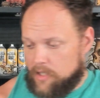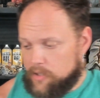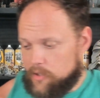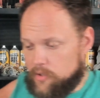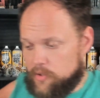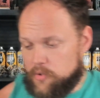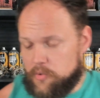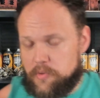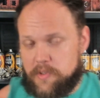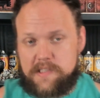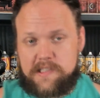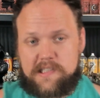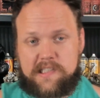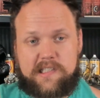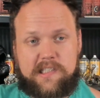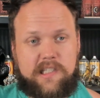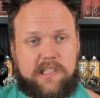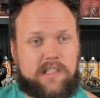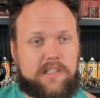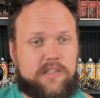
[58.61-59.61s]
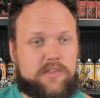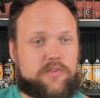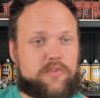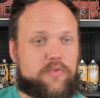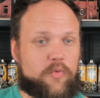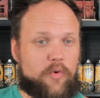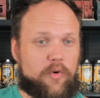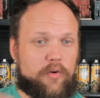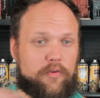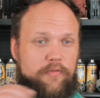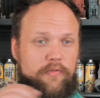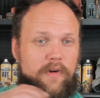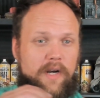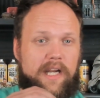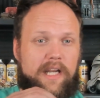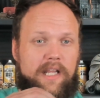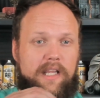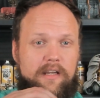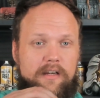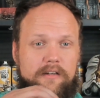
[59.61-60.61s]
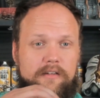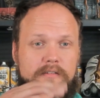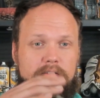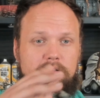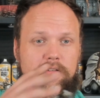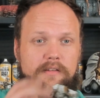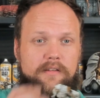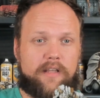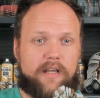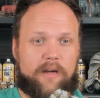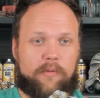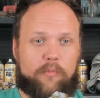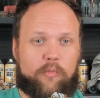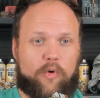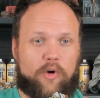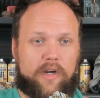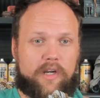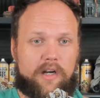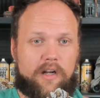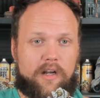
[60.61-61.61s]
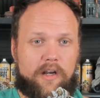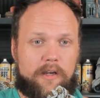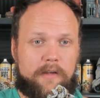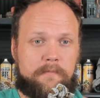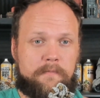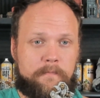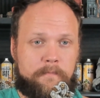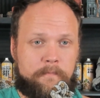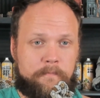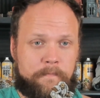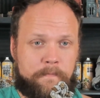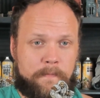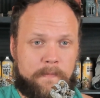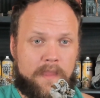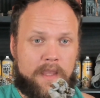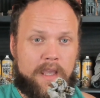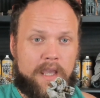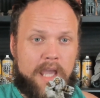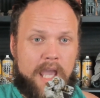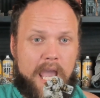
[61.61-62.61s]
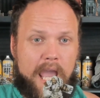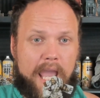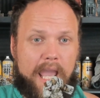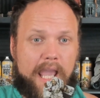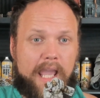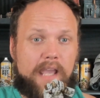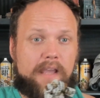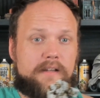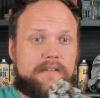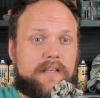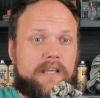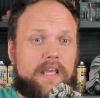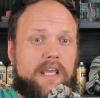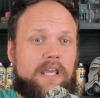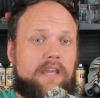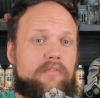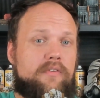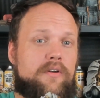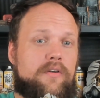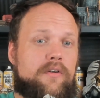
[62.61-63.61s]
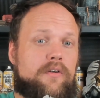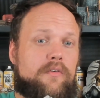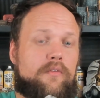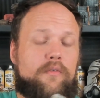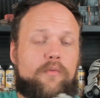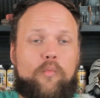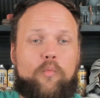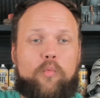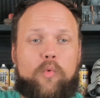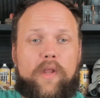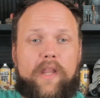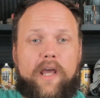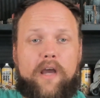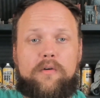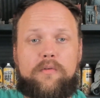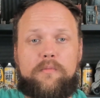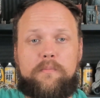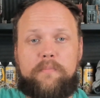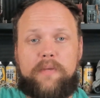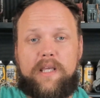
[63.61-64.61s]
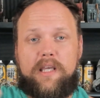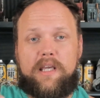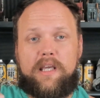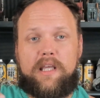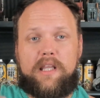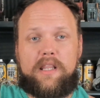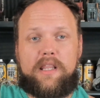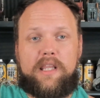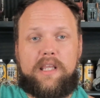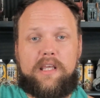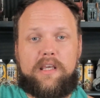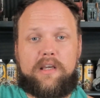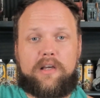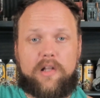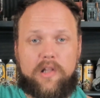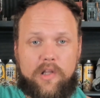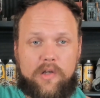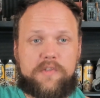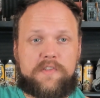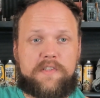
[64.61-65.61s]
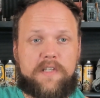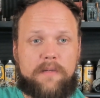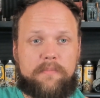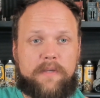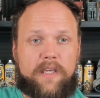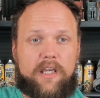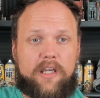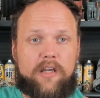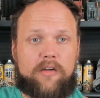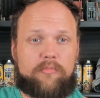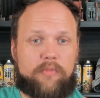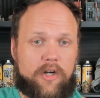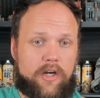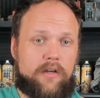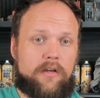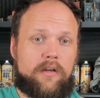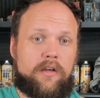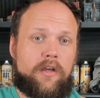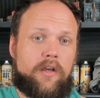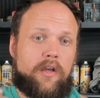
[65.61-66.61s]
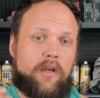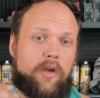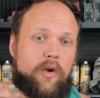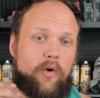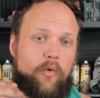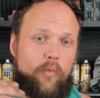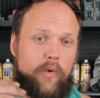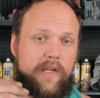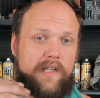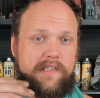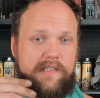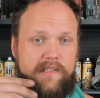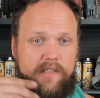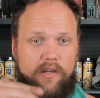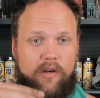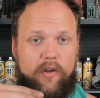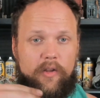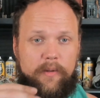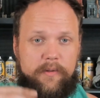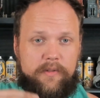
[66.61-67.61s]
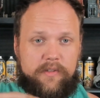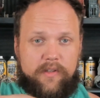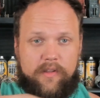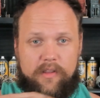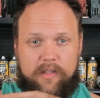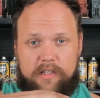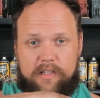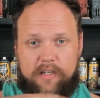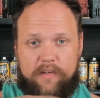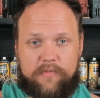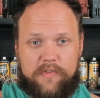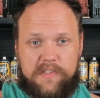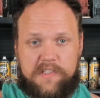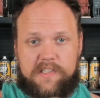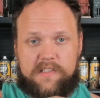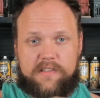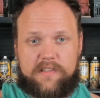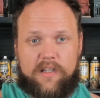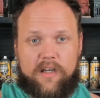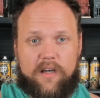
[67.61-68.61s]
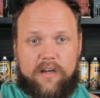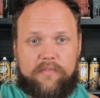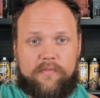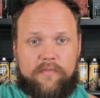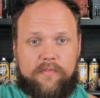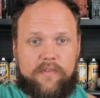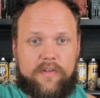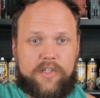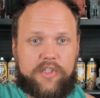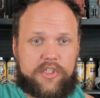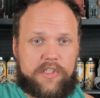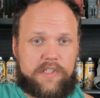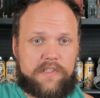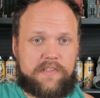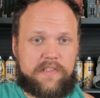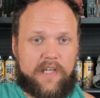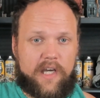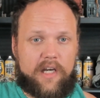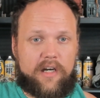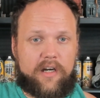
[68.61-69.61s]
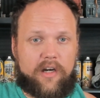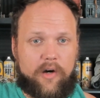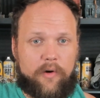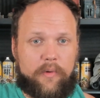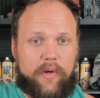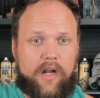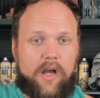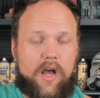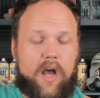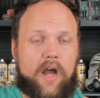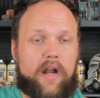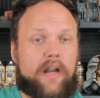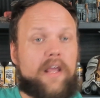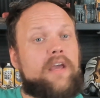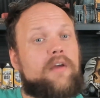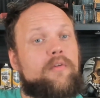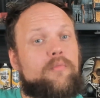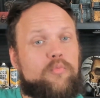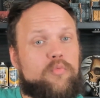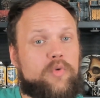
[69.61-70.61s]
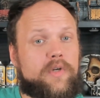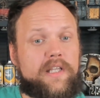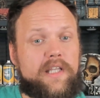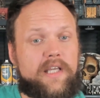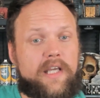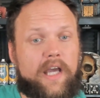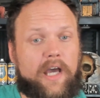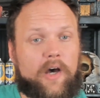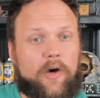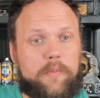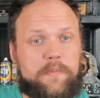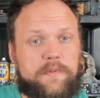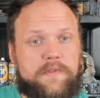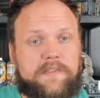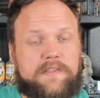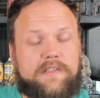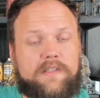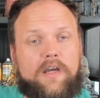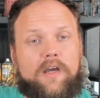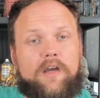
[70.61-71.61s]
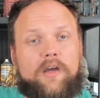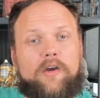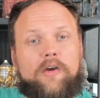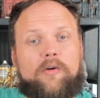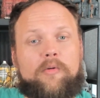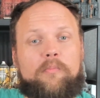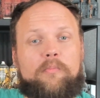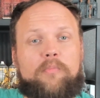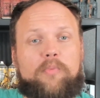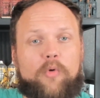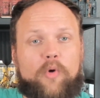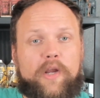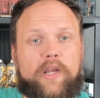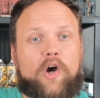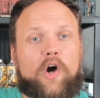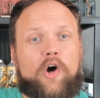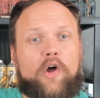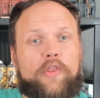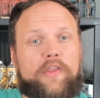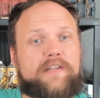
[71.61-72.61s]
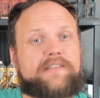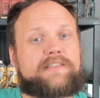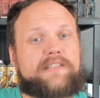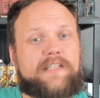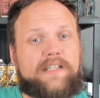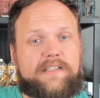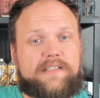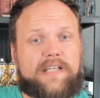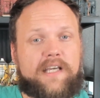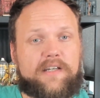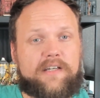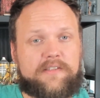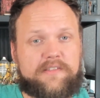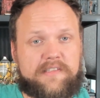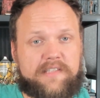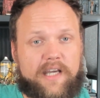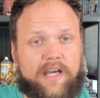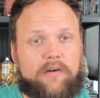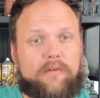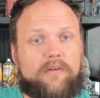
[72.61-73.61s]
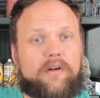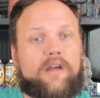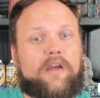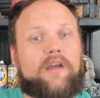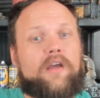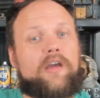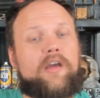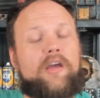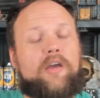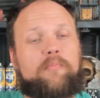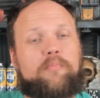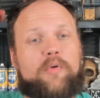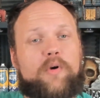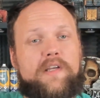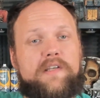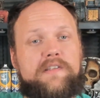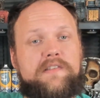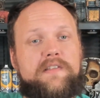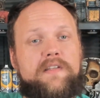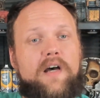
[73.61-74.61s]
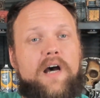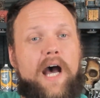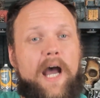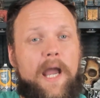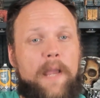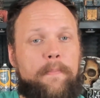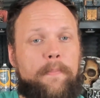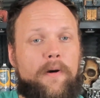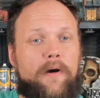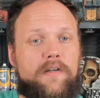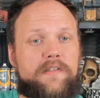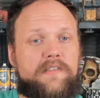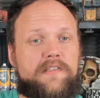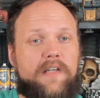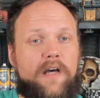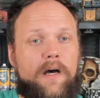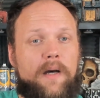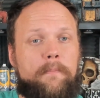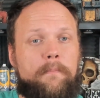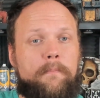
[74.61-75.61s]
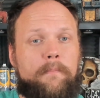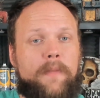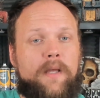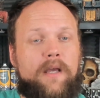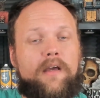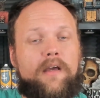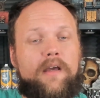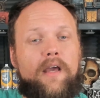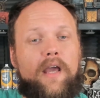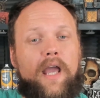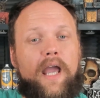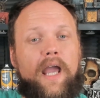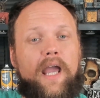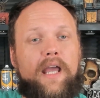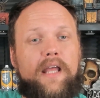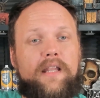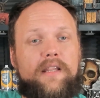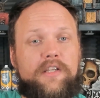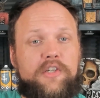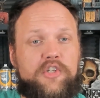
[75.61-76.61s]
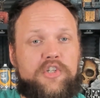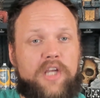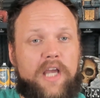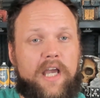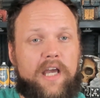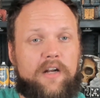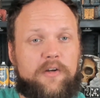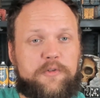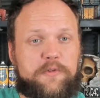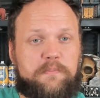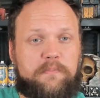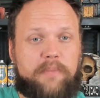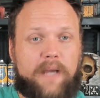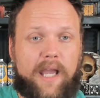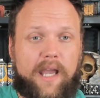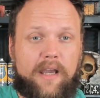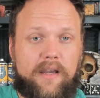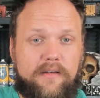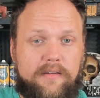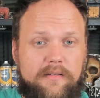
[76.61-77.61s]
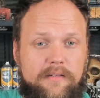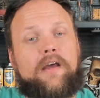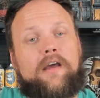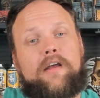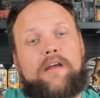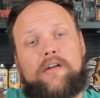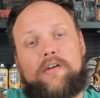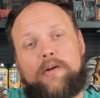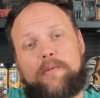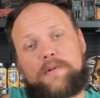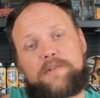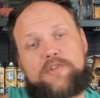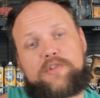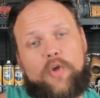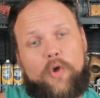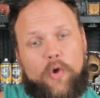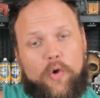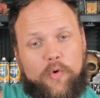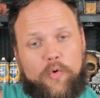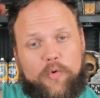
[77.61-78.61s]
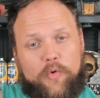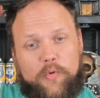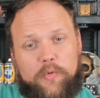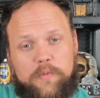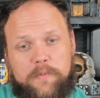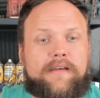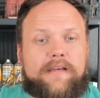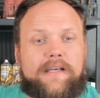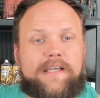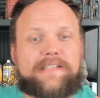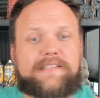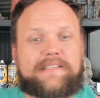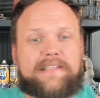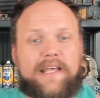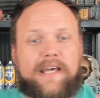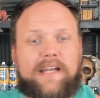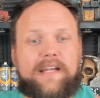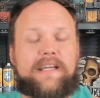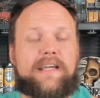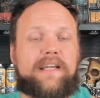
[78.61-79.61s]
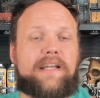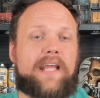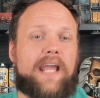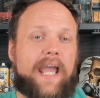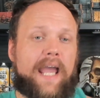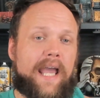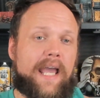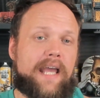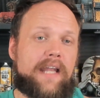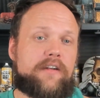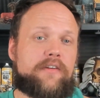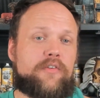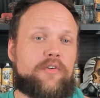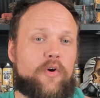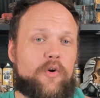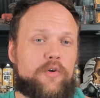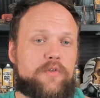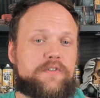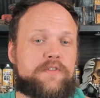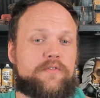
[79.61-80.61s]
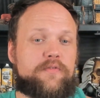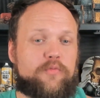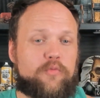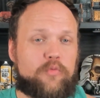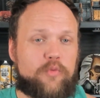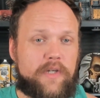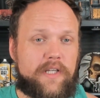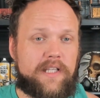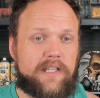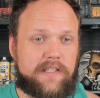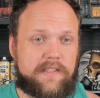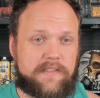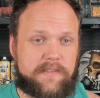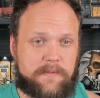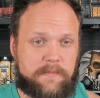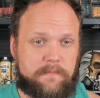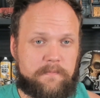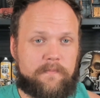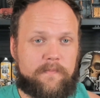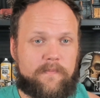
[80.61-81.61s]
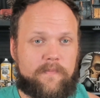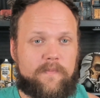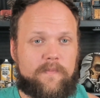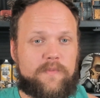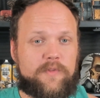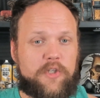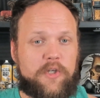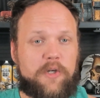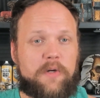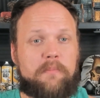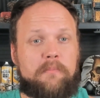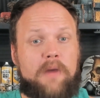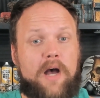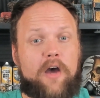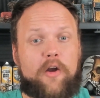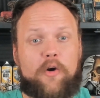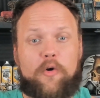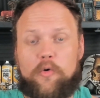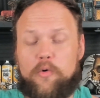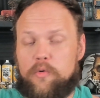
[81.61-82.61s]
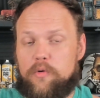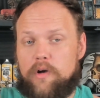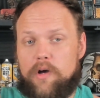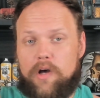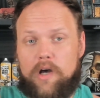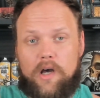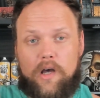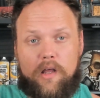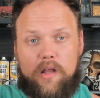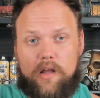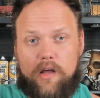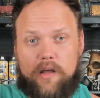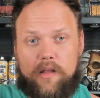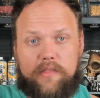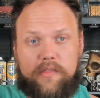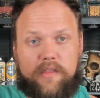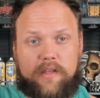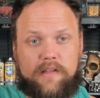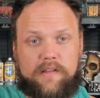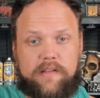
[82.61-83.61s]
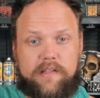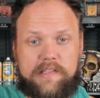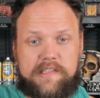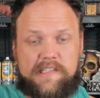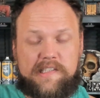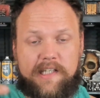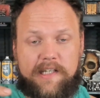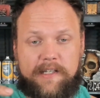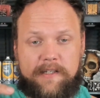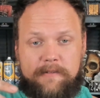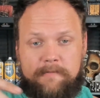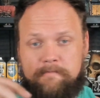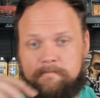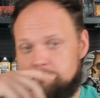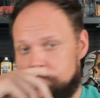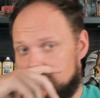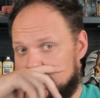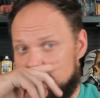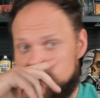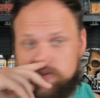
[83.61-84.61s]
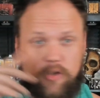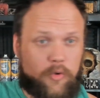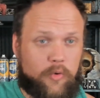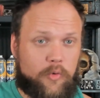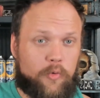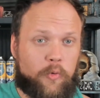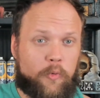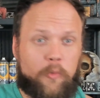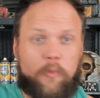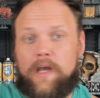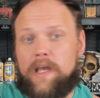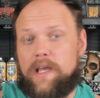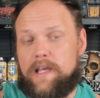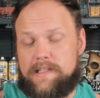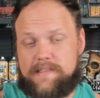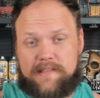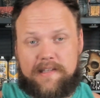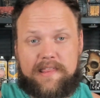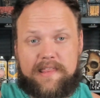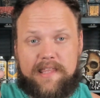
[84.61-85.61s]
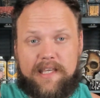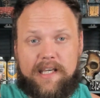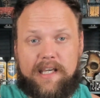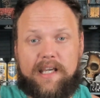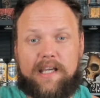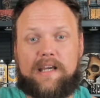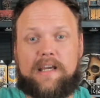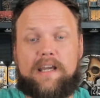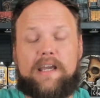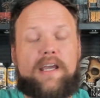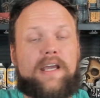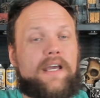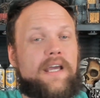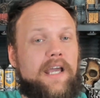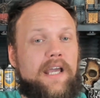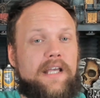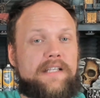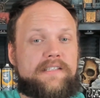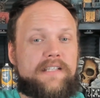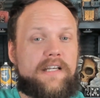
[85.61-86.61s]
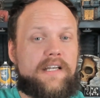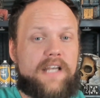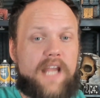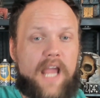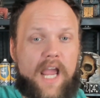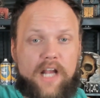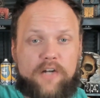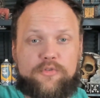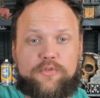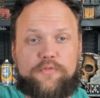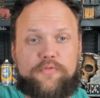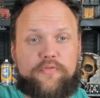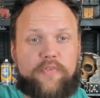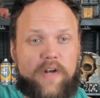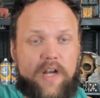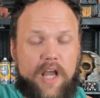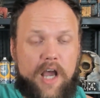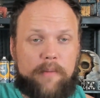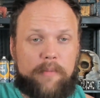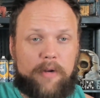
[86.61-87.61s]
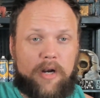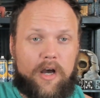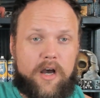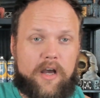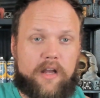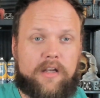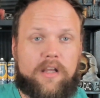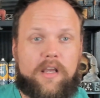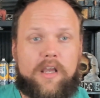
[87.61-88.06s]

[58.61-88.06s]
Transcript: You can see this dwarf right here that I'm working on, and even without being in the close-up camera, we can see all the different stuff she's got going on. It really helps bring all the details out. It brings the high parts up and the shadows back. Number two is that it can add notes of realism to your model. The sun is cool. It's a thing. It's a natural phenomenon.